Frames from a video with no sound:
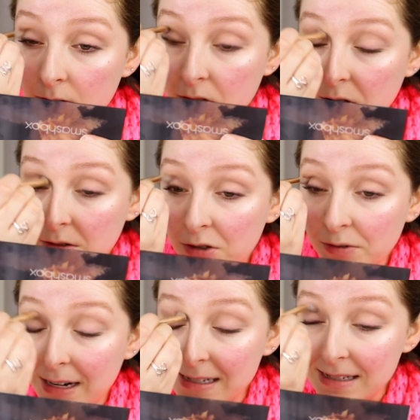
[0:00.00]
to
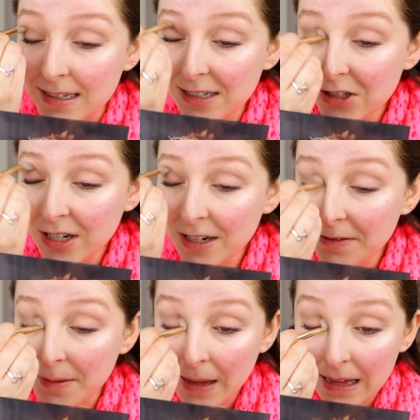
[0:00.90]
transition
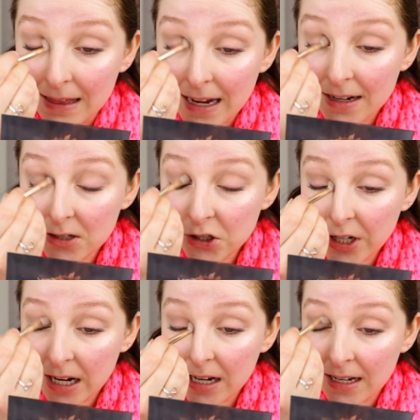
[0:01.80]
from that lighter
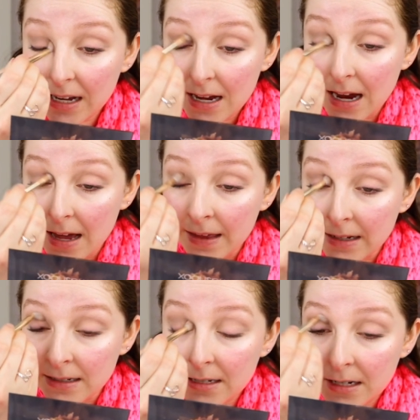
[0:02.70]
shade and
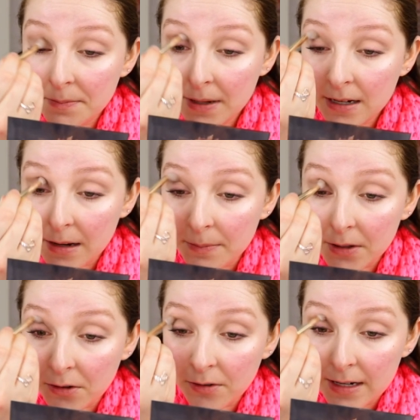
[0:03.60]
then deepen up
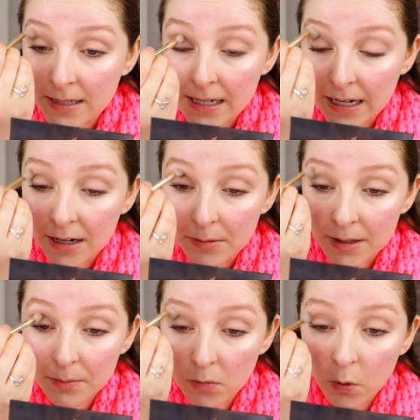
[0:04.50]
the crease here
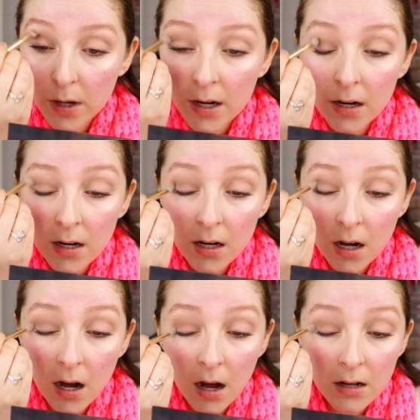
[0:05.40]
with more
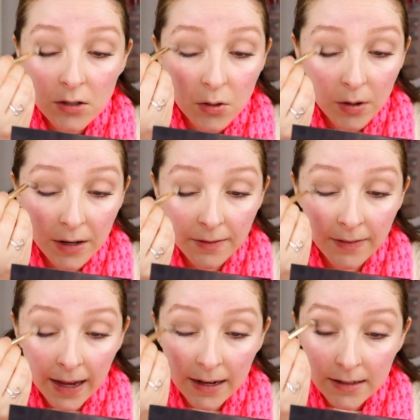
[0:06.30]
contour
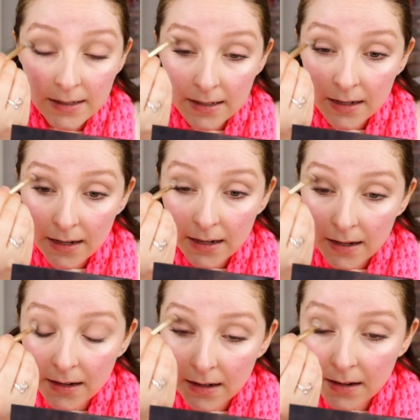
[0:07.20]
effect.
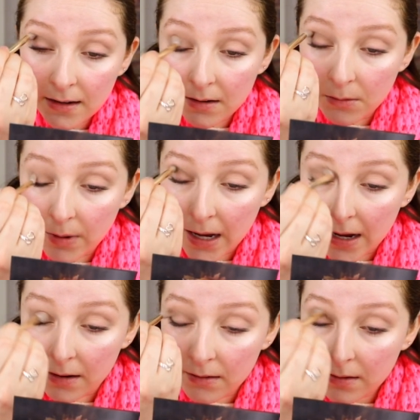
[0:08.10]

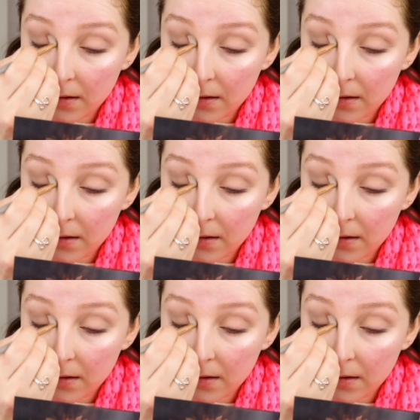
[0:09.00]
Wow.